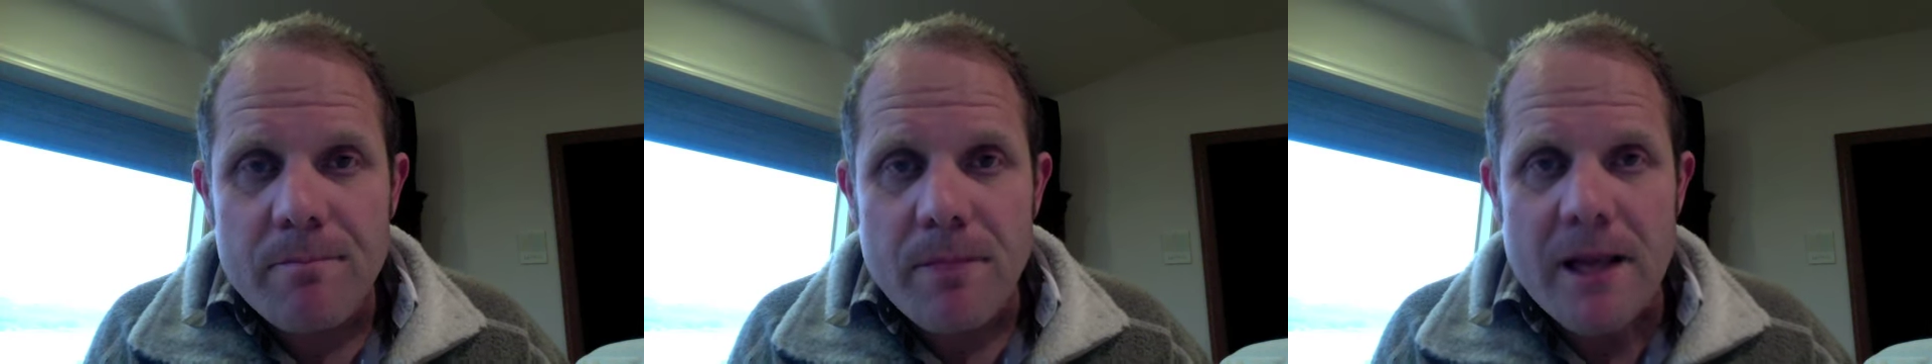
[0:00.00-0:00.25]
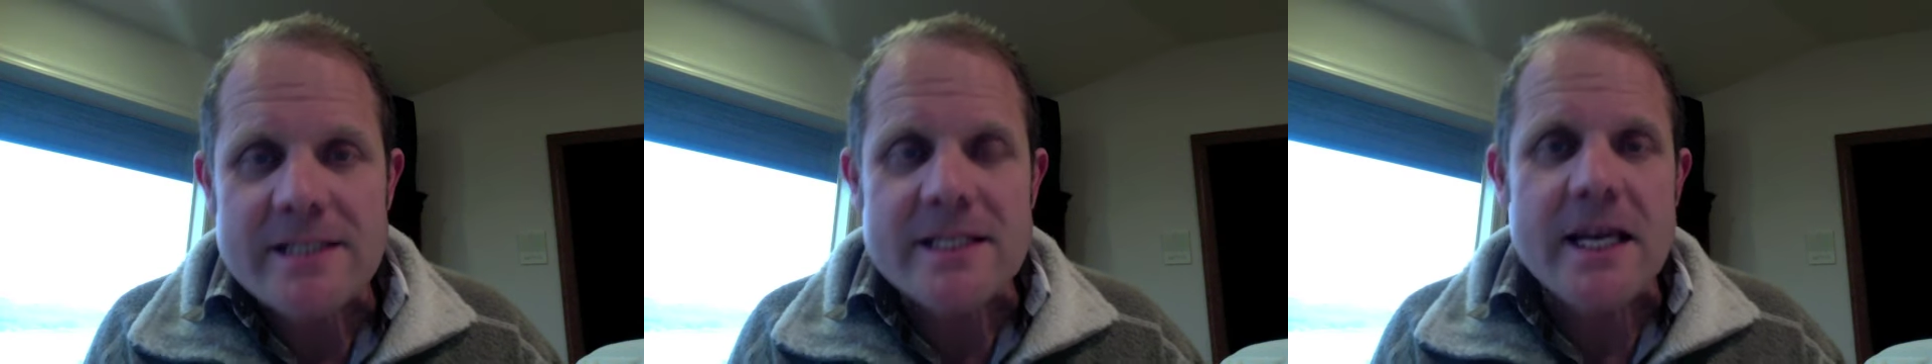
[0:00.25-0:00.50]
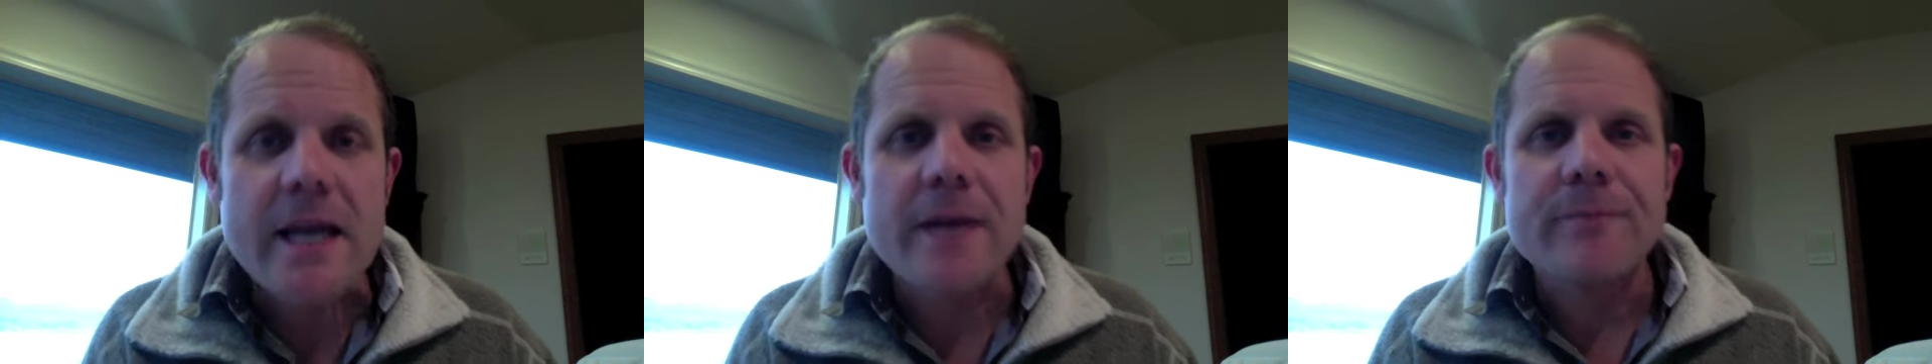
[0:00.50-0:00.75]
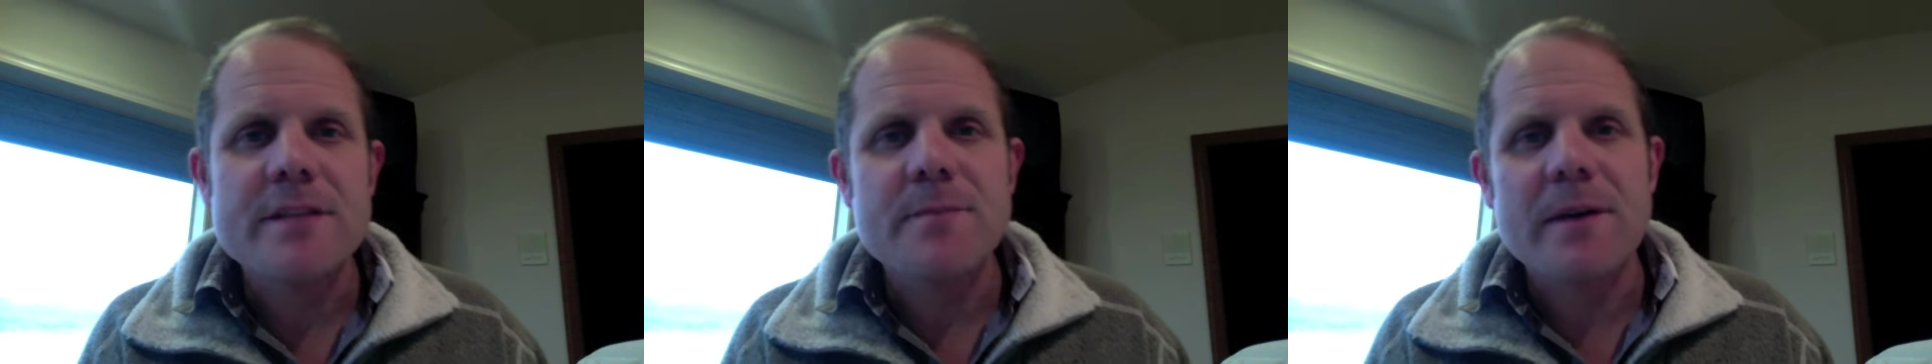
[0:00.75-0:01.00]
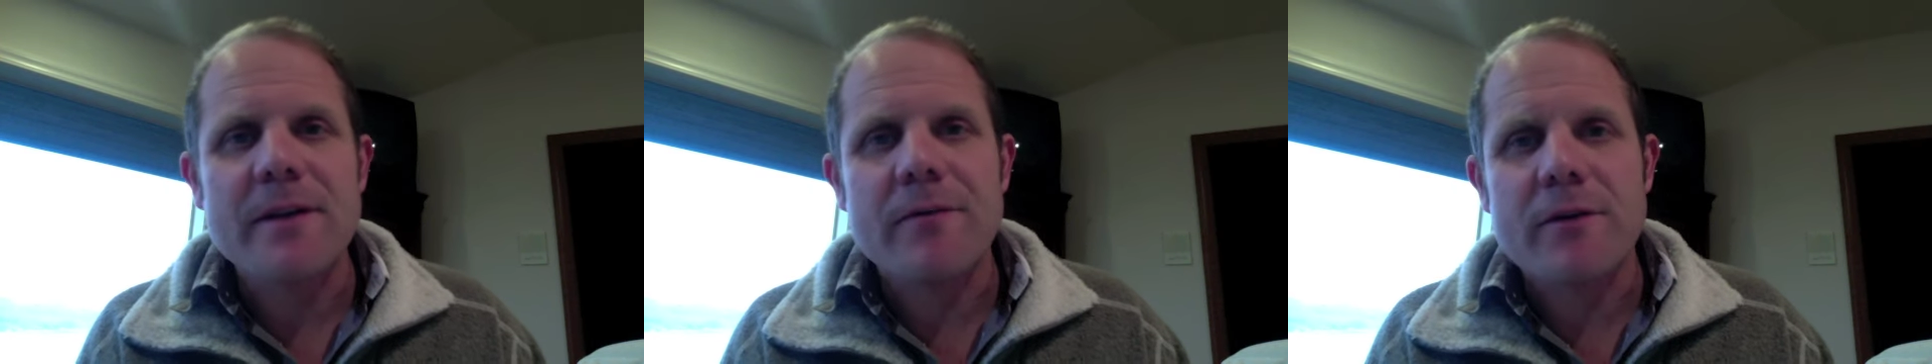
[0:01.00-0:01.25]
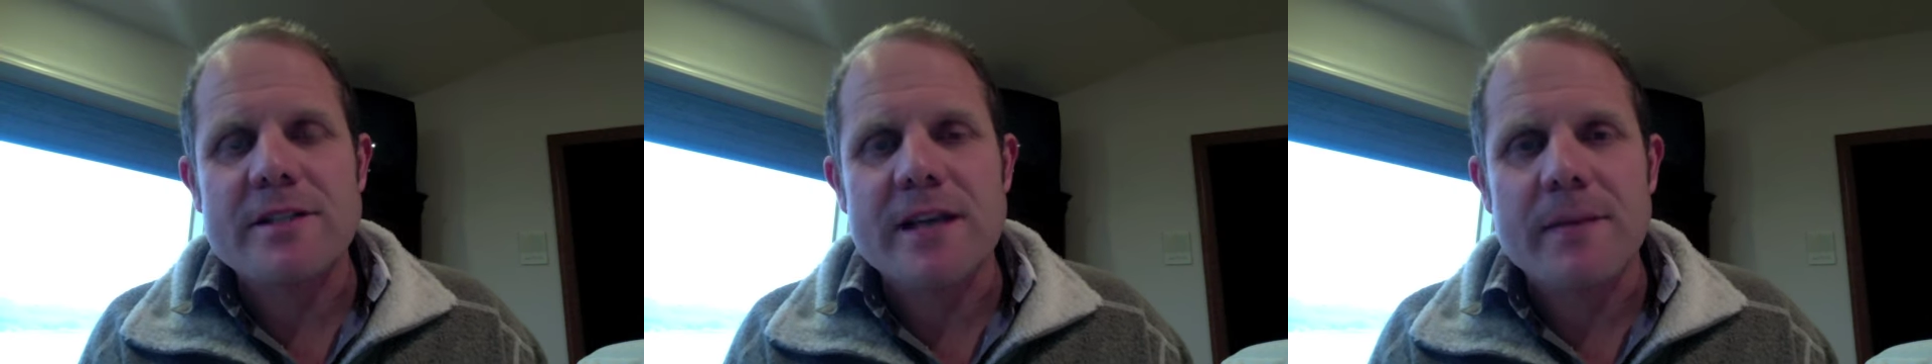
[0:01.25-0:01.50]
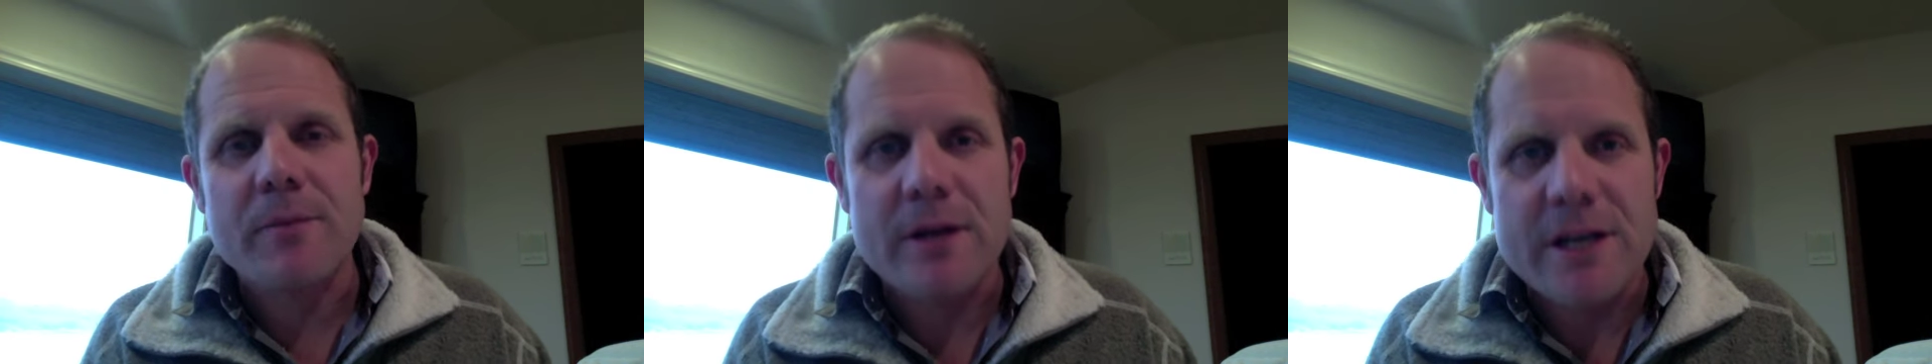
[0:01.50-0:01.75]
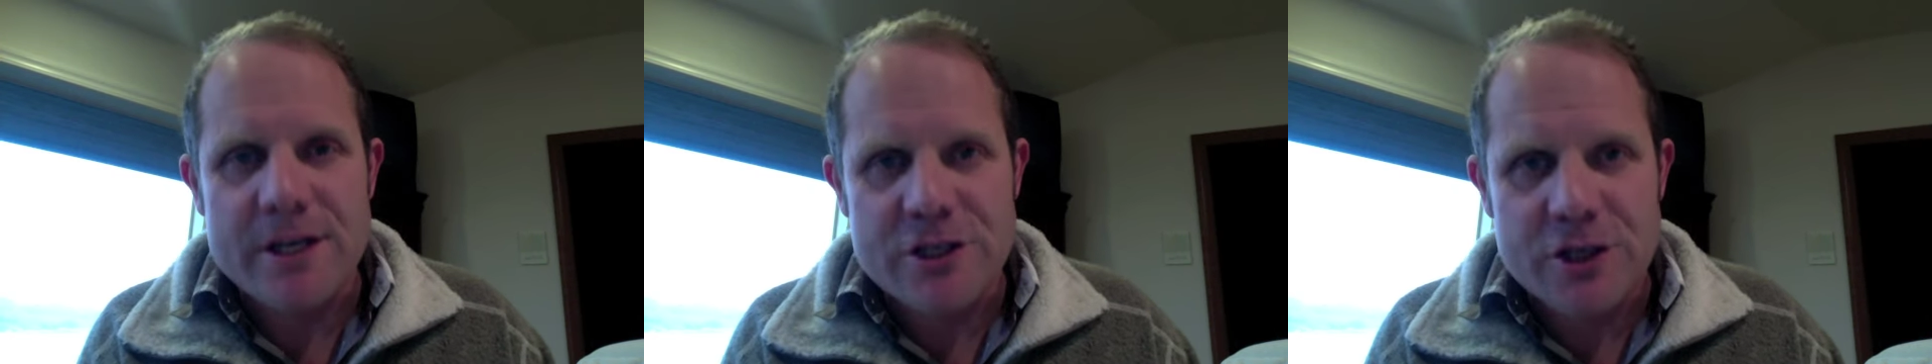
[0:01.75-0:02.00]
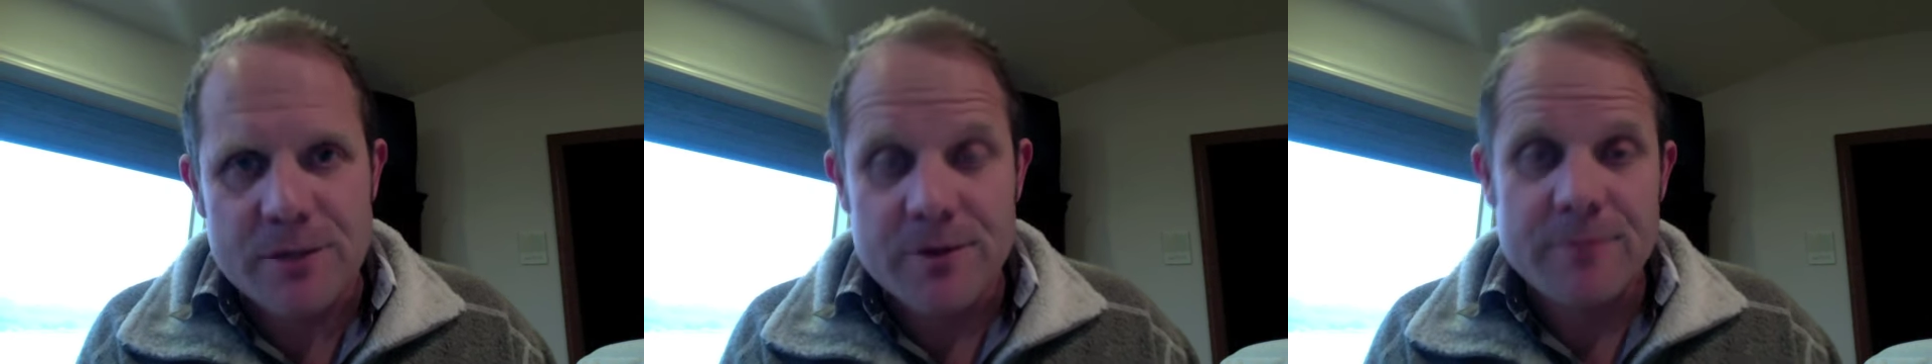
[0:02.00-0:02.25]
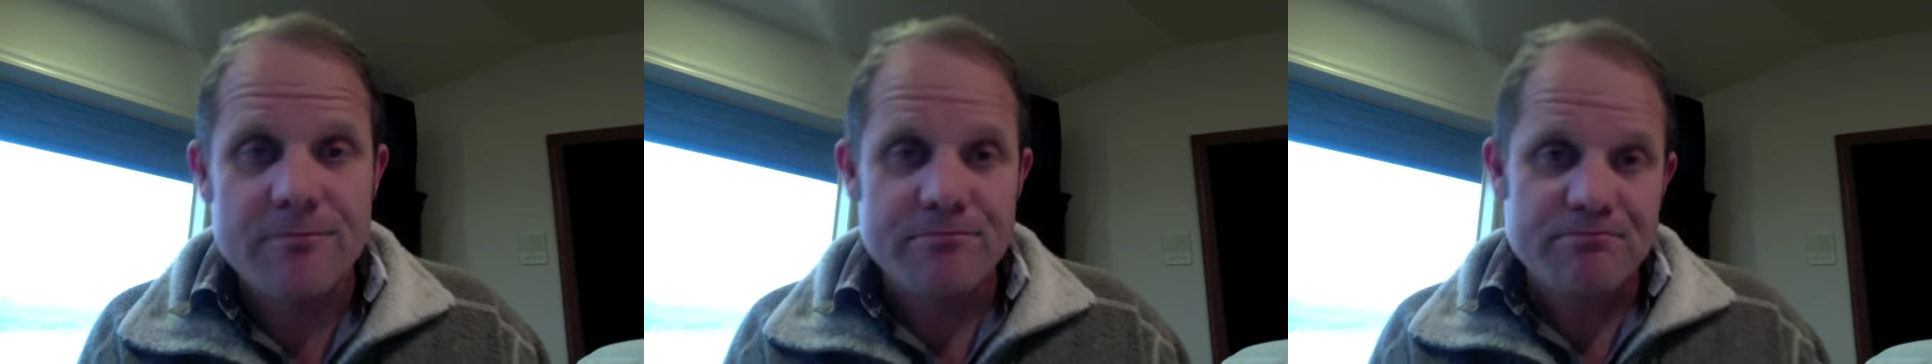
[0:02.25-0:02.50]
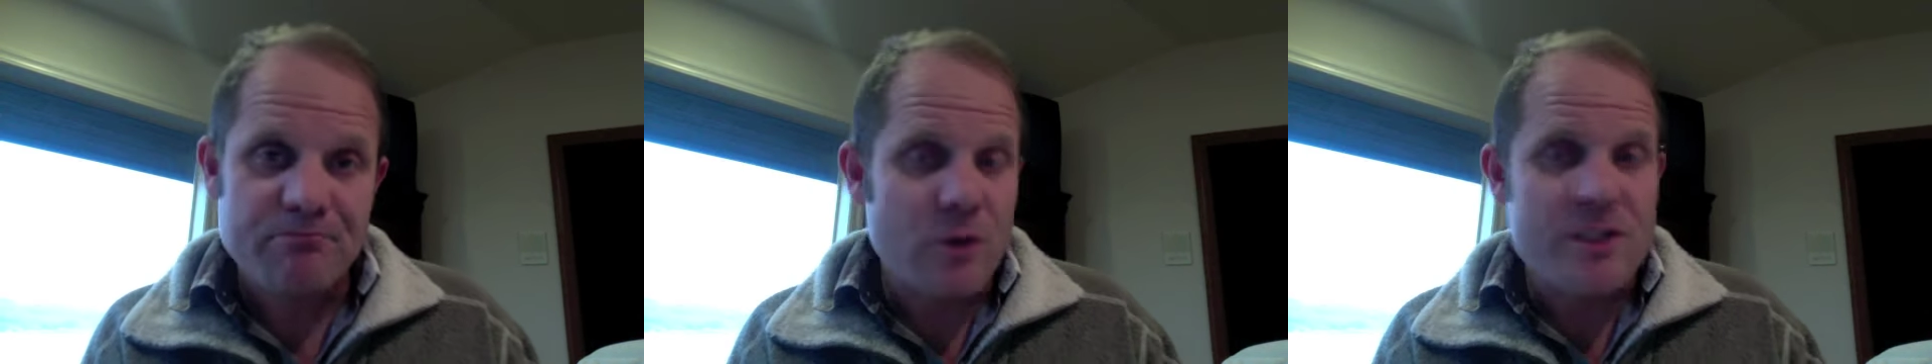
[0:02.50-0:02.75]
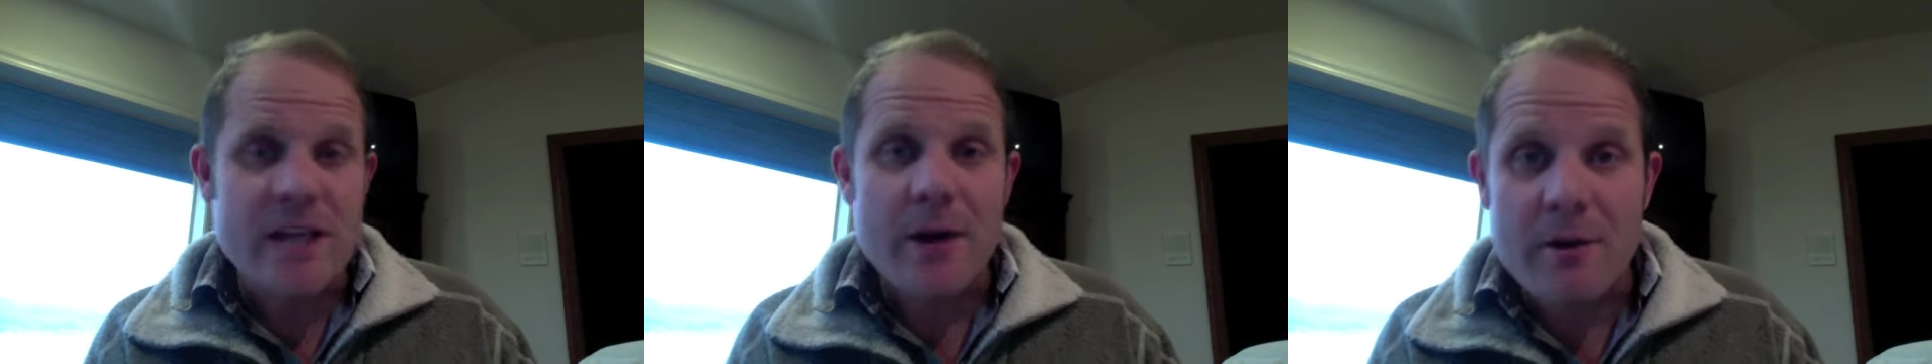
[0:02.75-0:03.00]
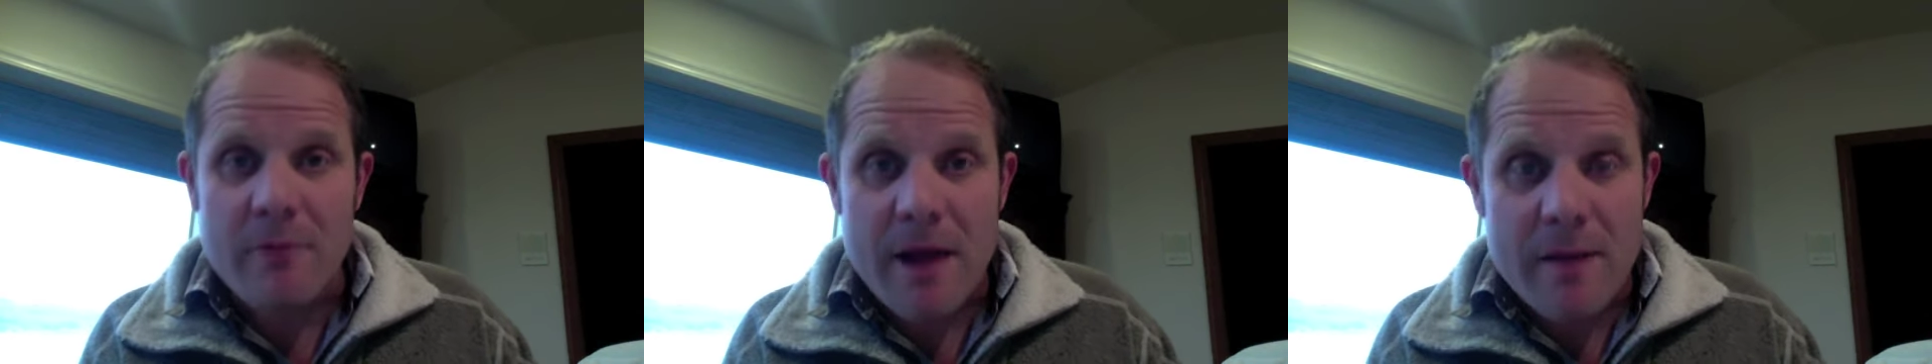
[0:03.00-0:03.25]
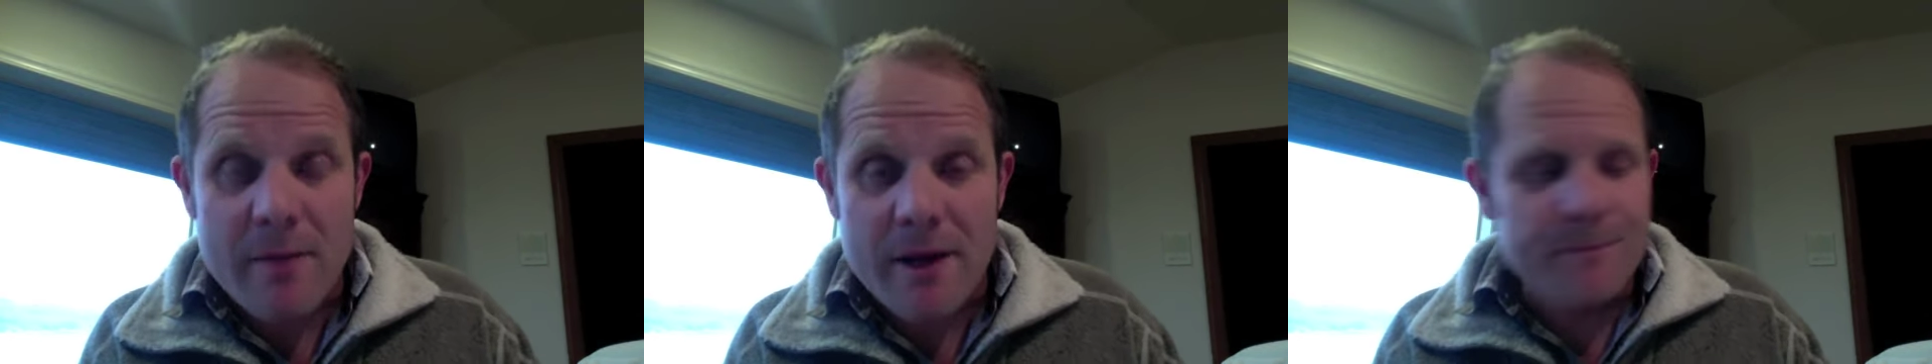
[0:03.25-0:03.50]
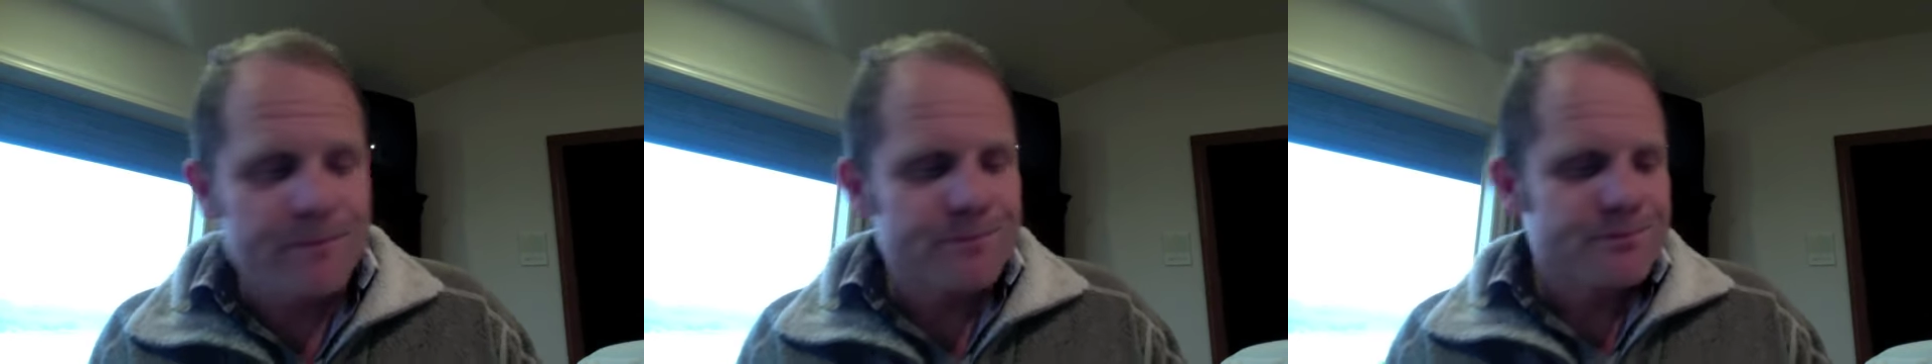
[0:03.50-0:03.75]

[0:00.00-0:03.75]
let's say, let's pick for example Egypt or Saudi Arabia,